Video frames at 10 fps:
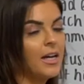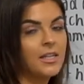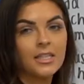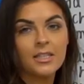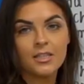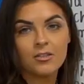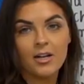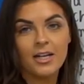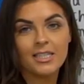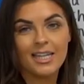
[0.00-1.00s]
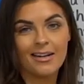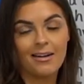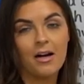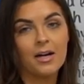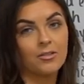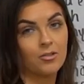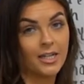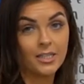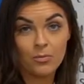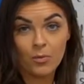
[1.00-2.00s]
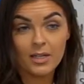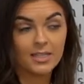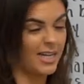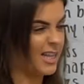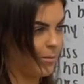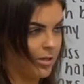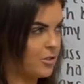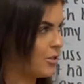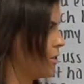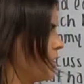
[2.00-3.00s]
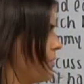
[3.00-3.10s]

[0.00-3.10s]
fight a lot and are trying to get along and try to work together, but it